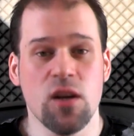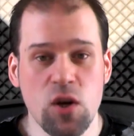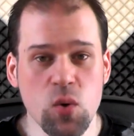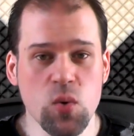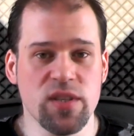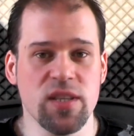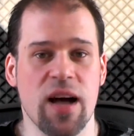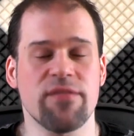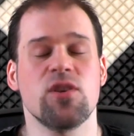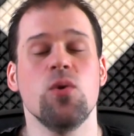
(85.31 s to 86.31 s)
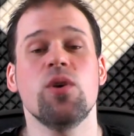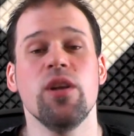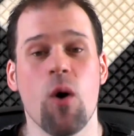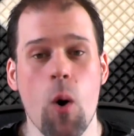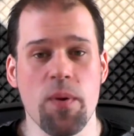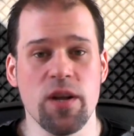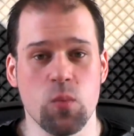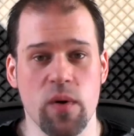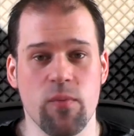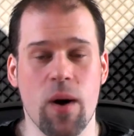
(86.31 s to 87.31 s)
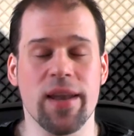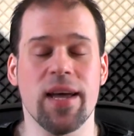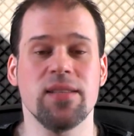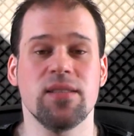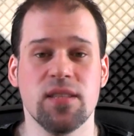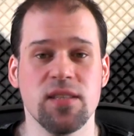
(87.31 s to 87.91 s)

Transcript: loose enough so you can open it with one hand.